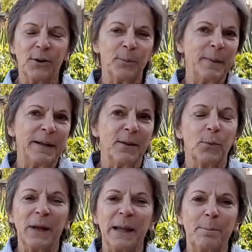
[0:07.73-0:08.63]
don't mean the
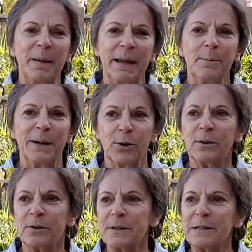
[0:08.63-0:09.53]
really big
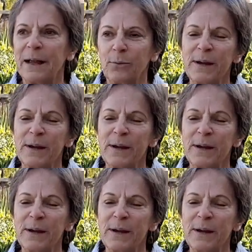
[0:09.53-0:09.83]
miracles like